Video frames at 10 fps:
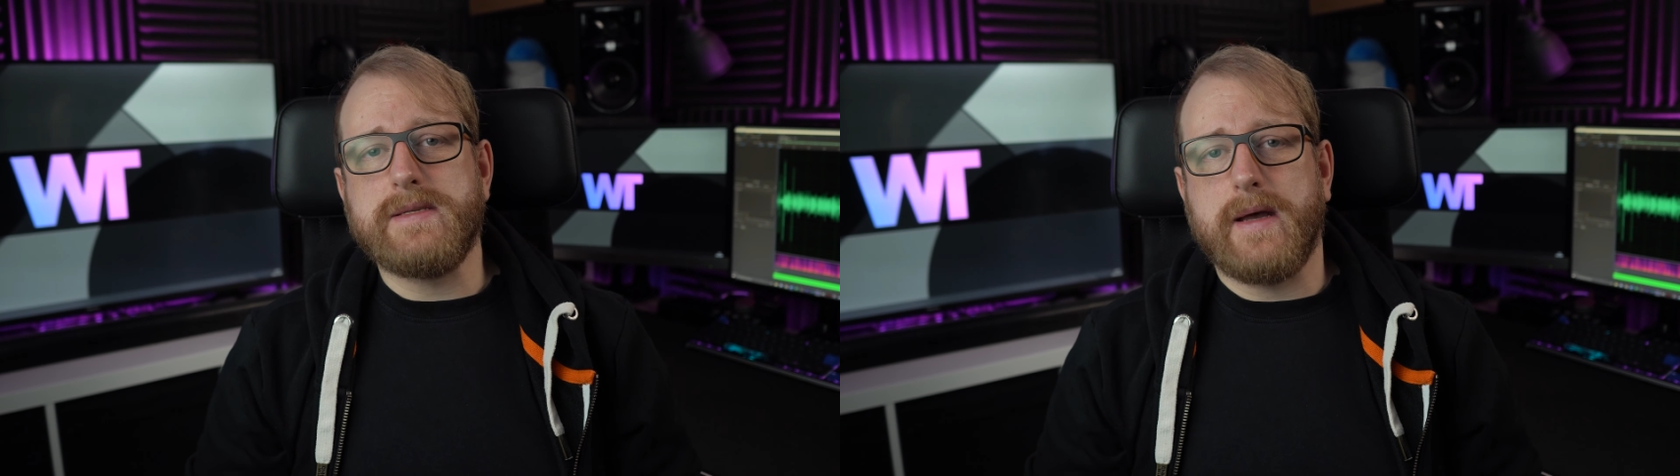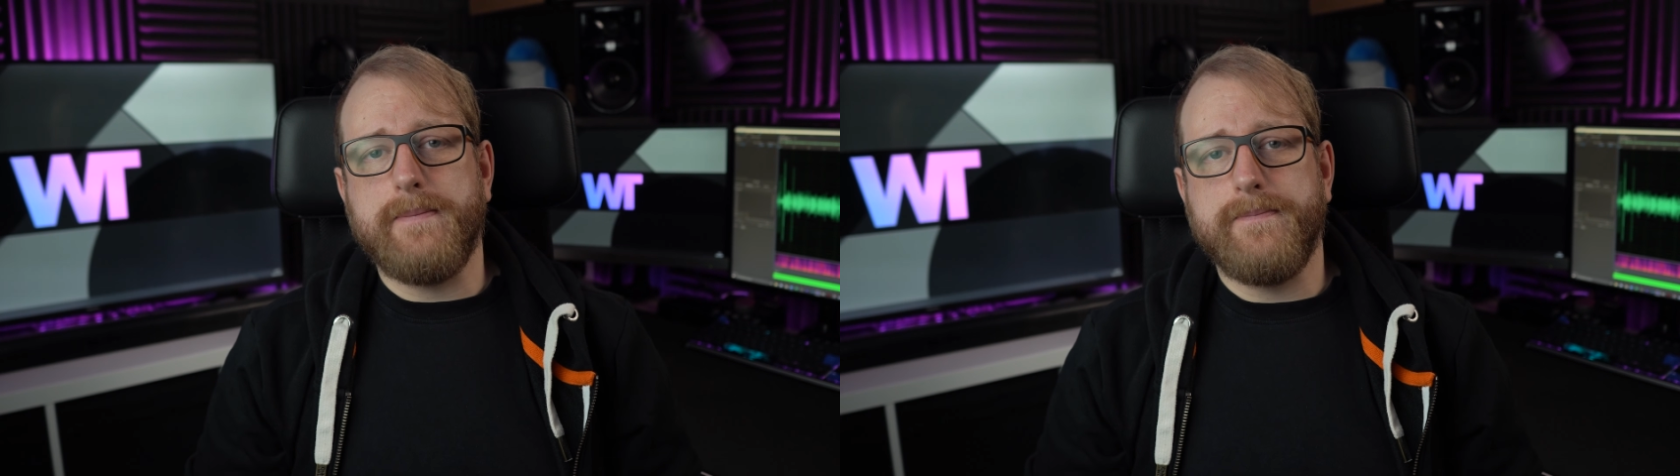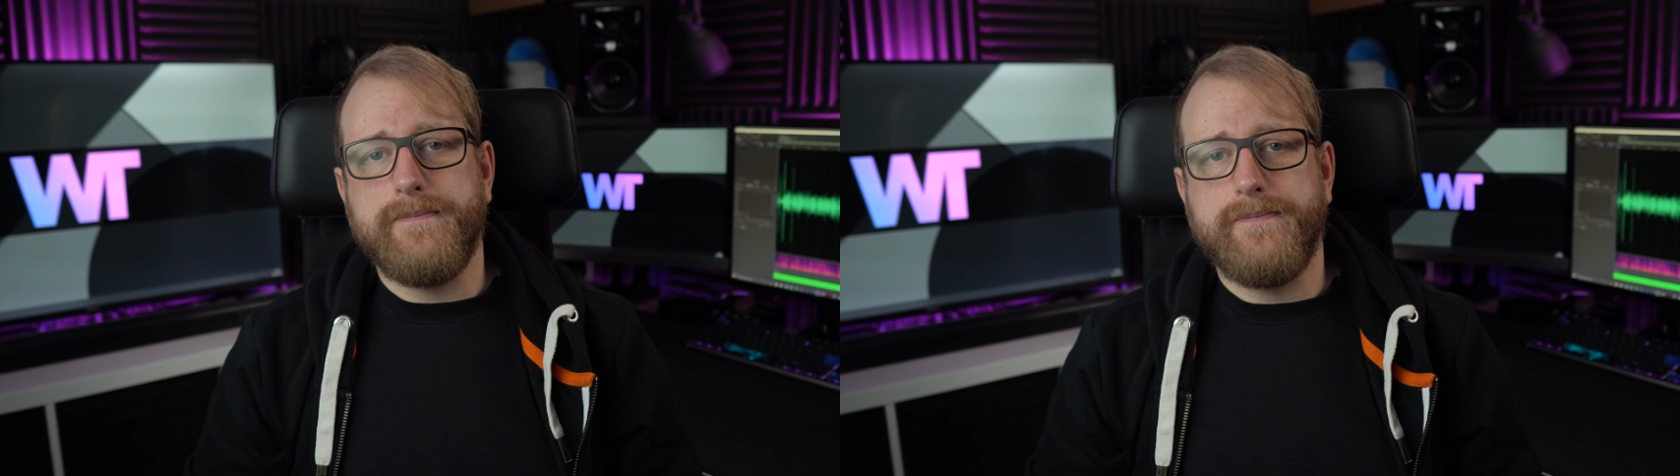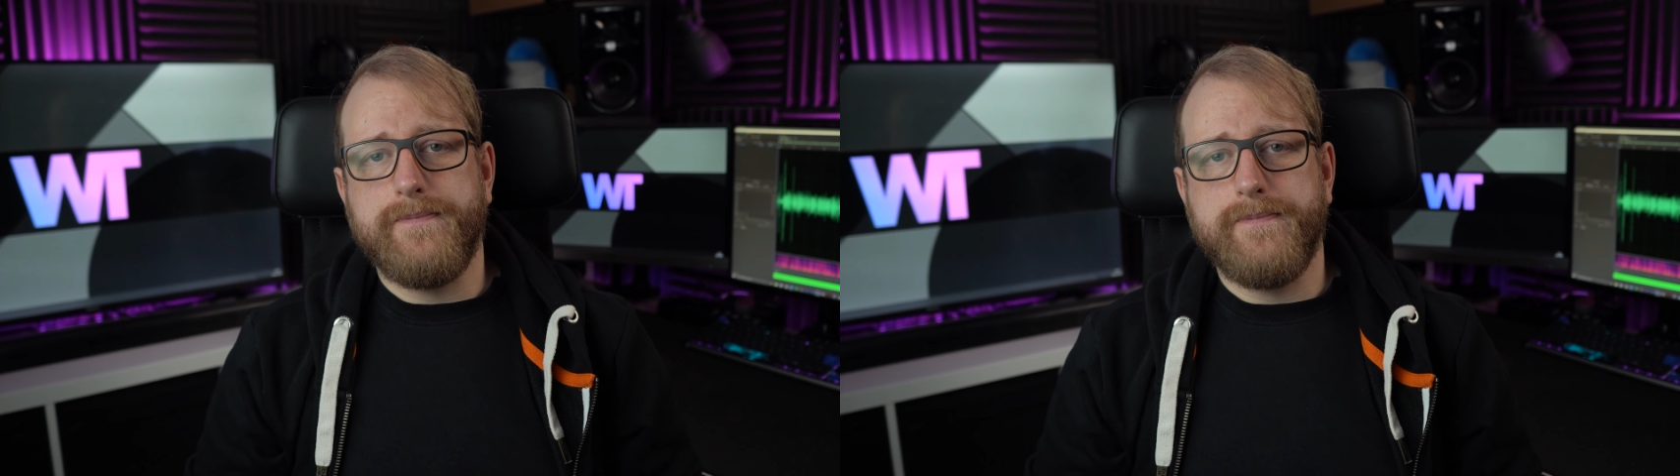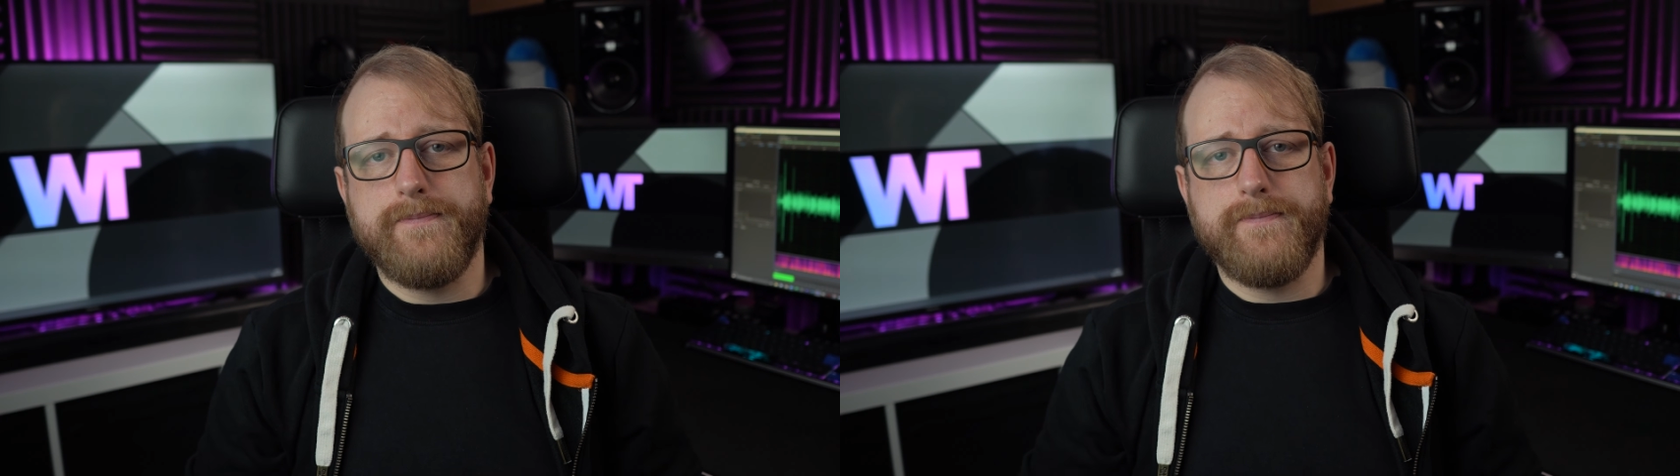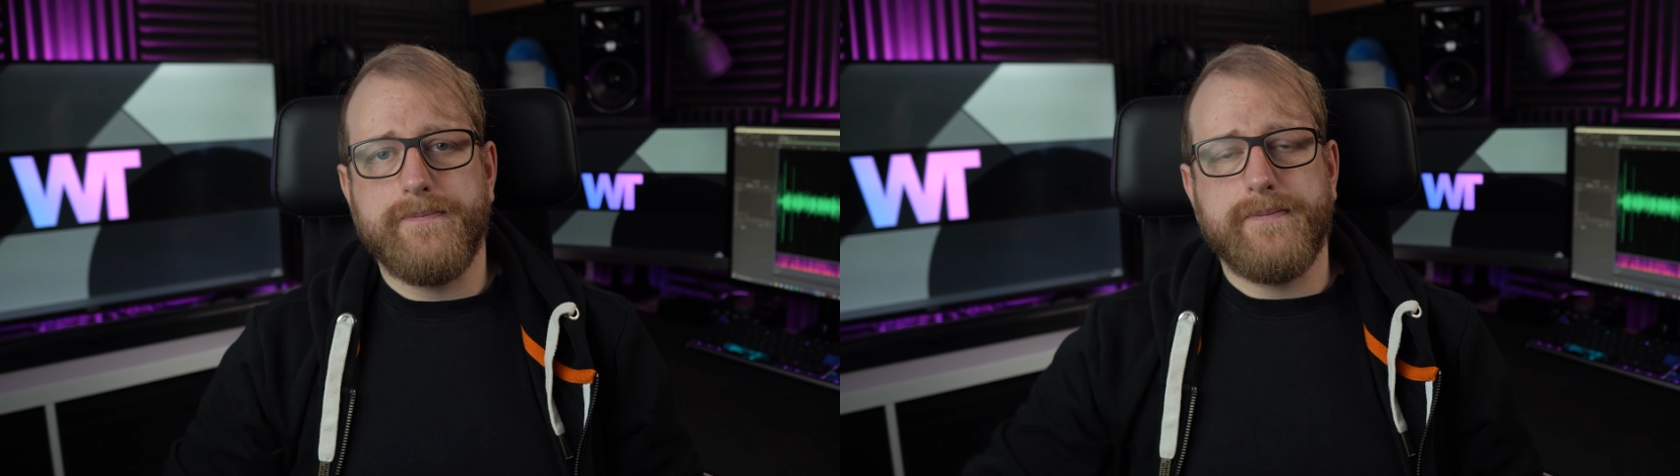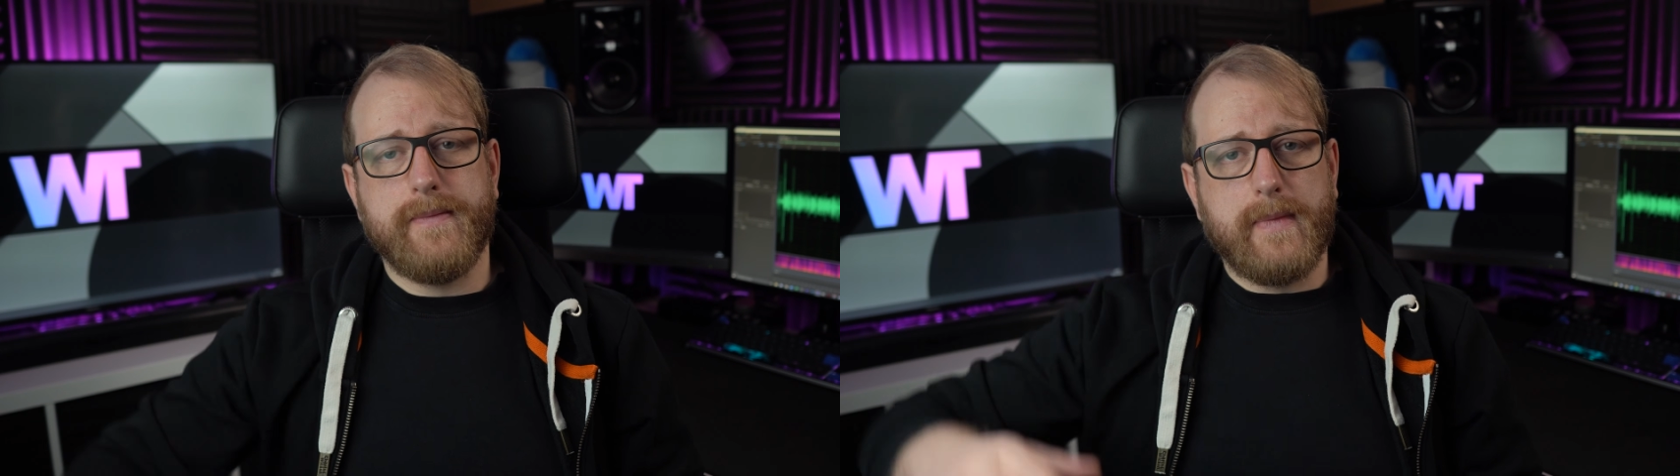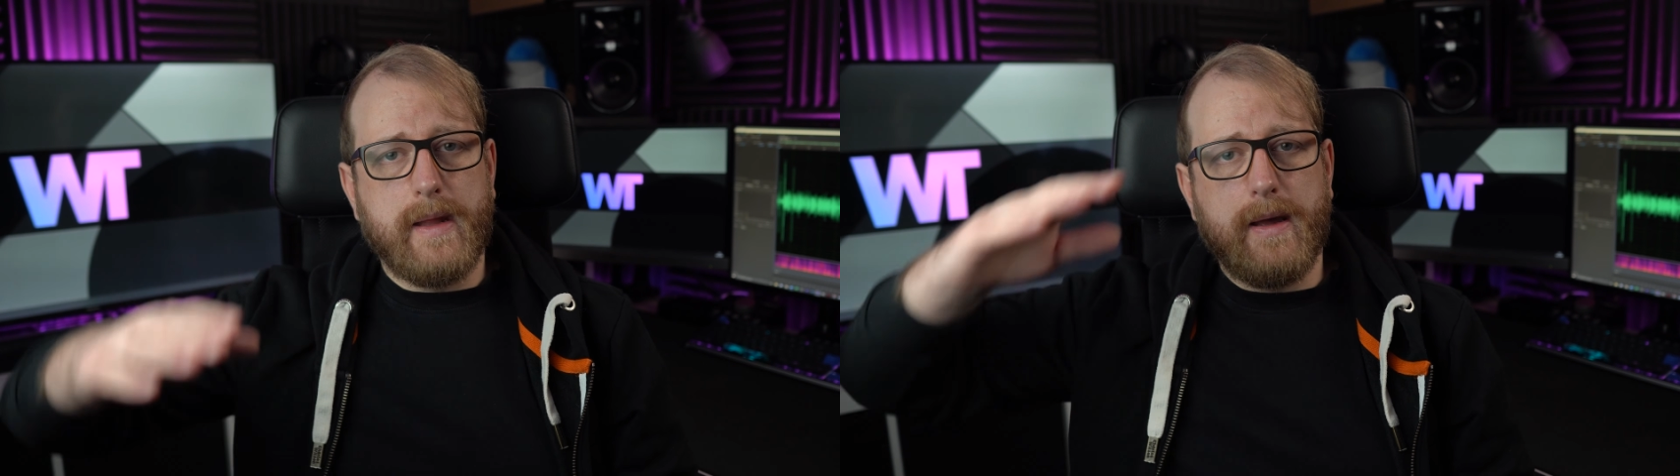time,
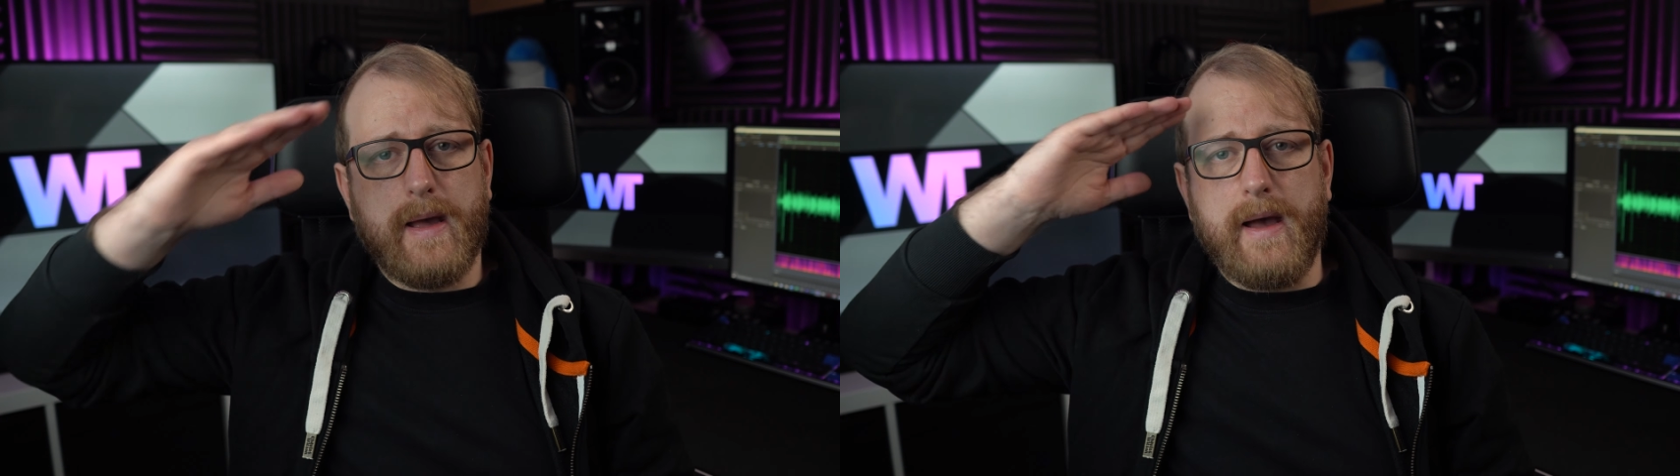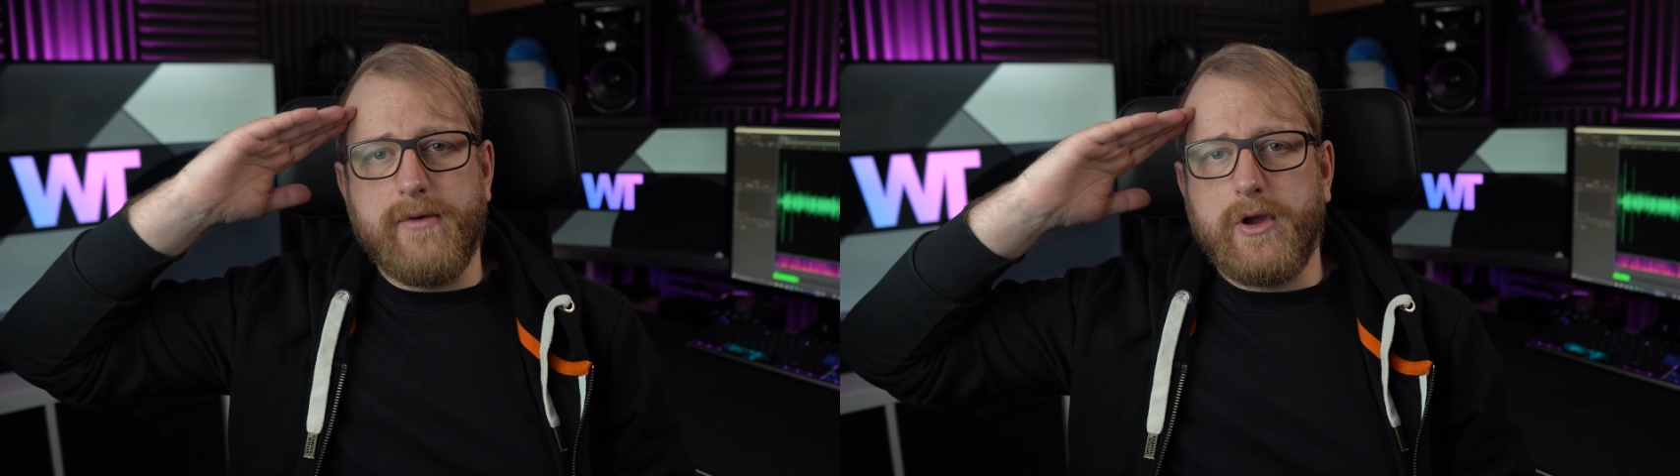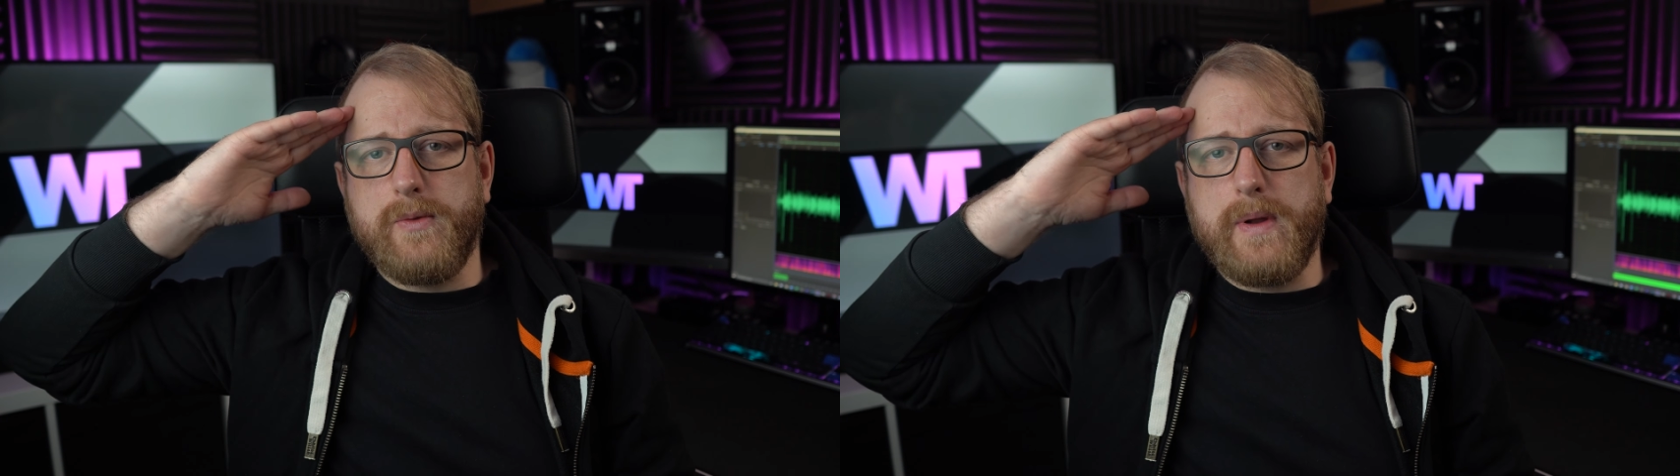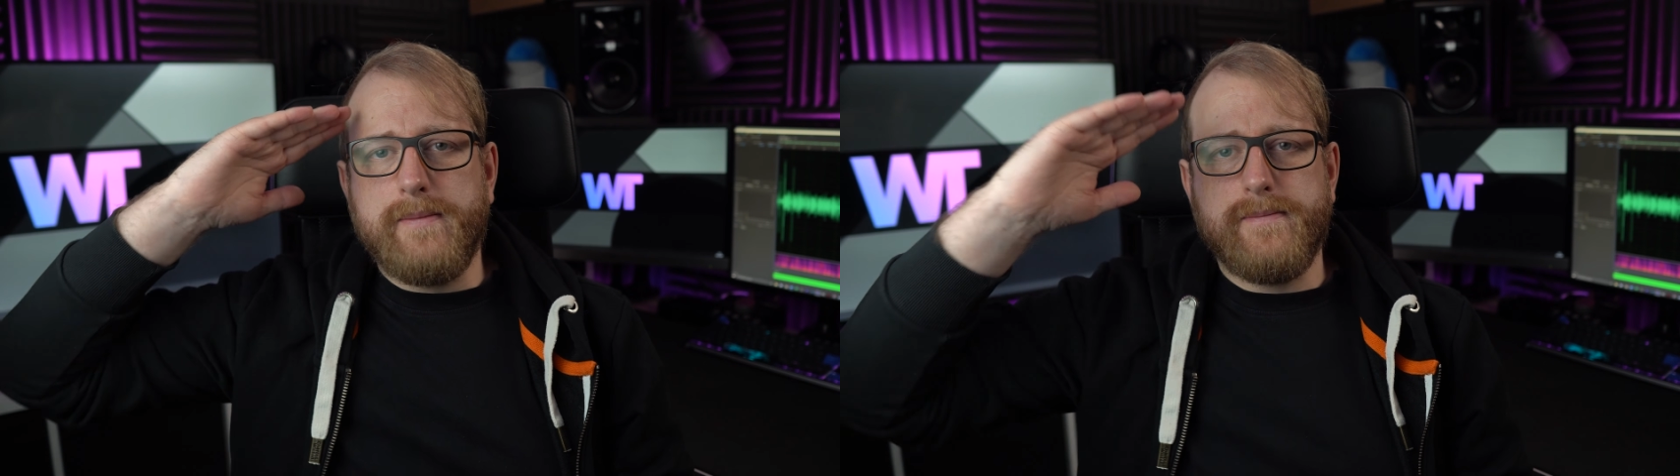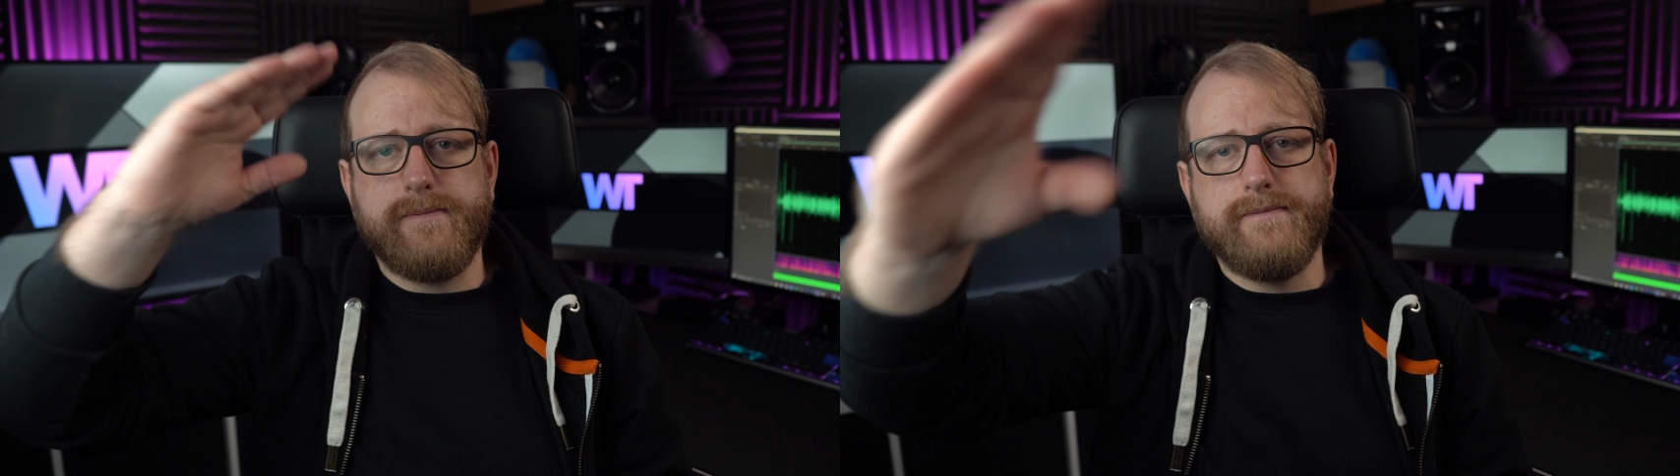have a good one.